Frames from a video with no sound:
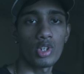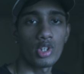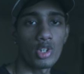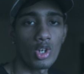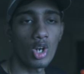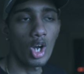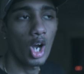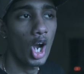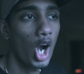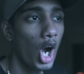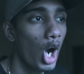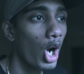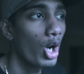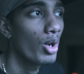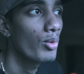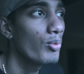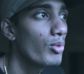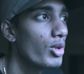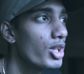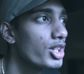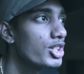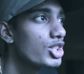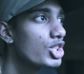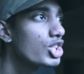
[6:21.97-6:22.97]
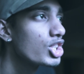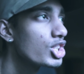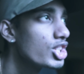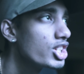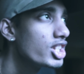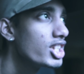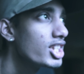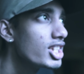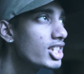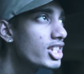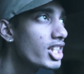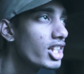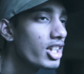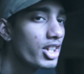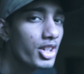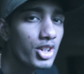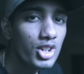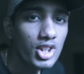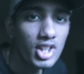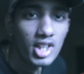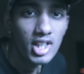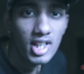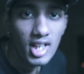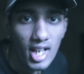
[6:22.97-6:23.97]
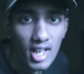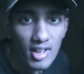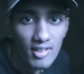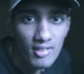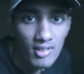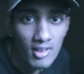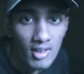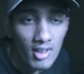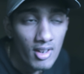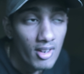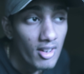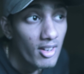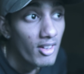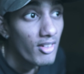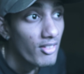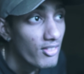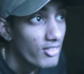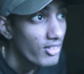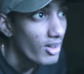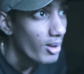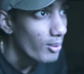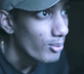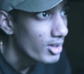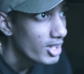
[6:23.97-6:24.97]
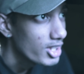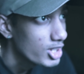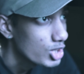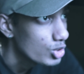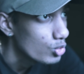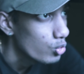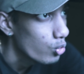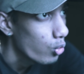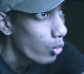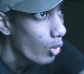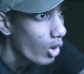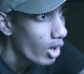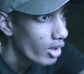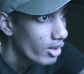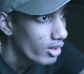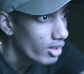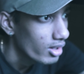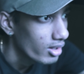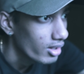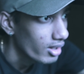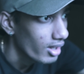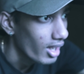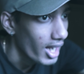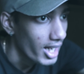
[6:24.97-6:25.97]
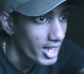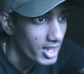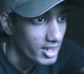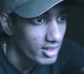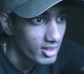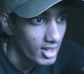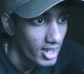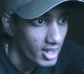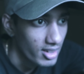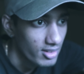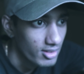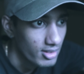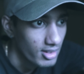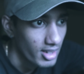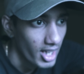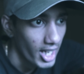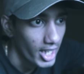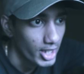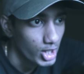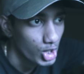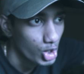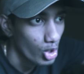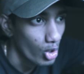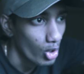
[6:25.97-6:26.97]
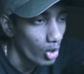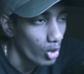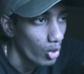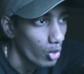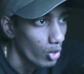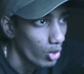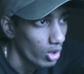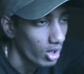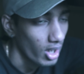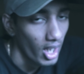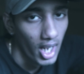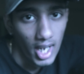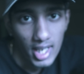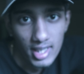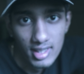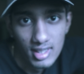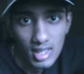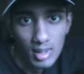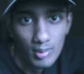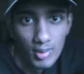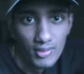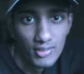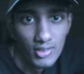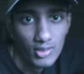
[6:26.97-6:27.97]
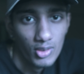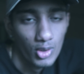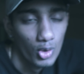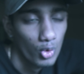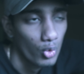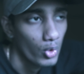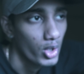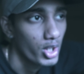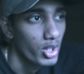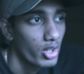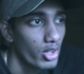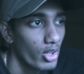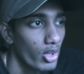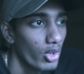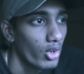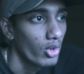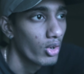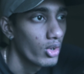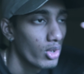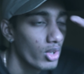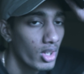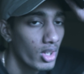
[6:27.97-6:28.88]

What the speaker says: to know how much detail you can get from this one light, that natural light coming from the window.